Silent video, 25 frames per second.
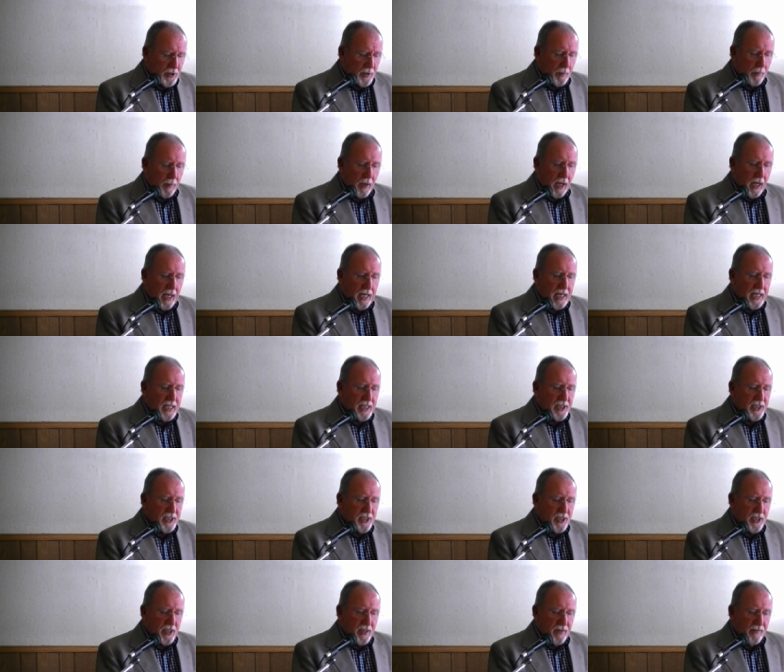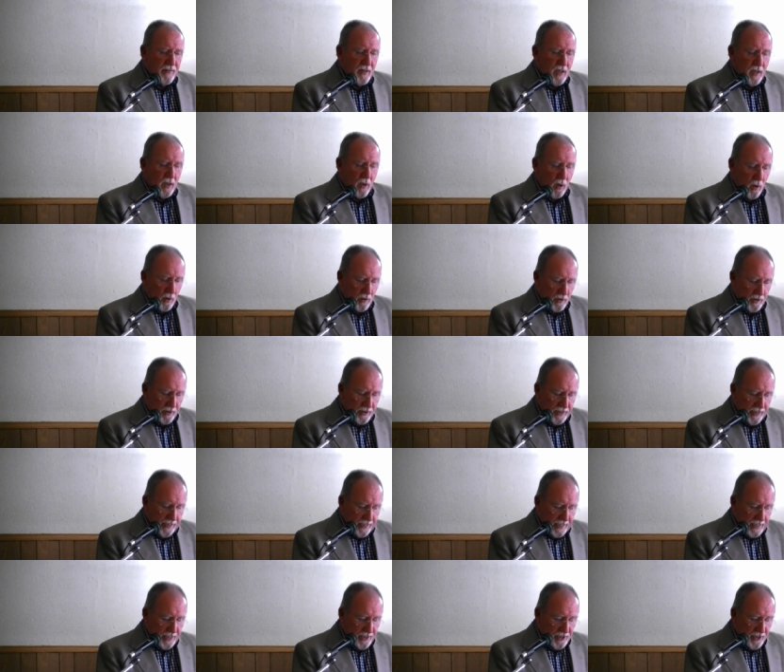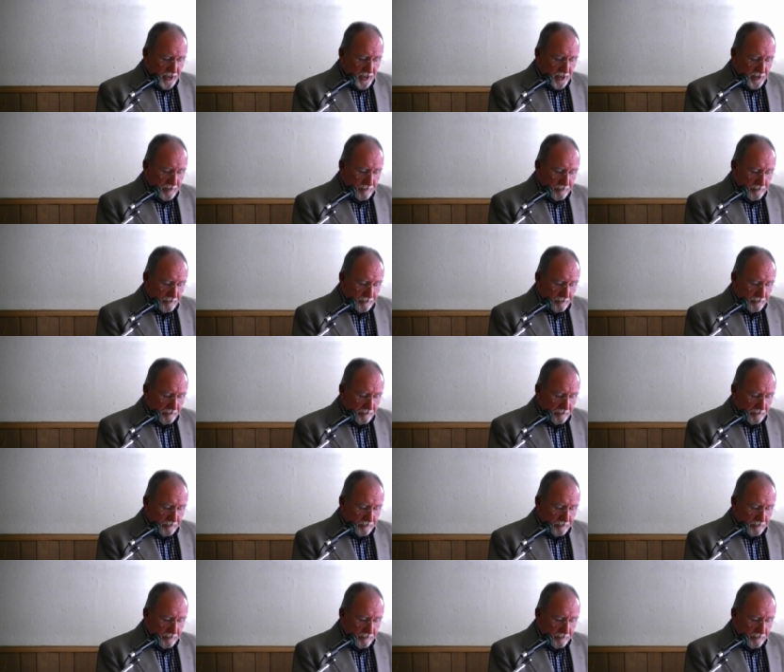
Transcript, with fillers: supplies all our needs.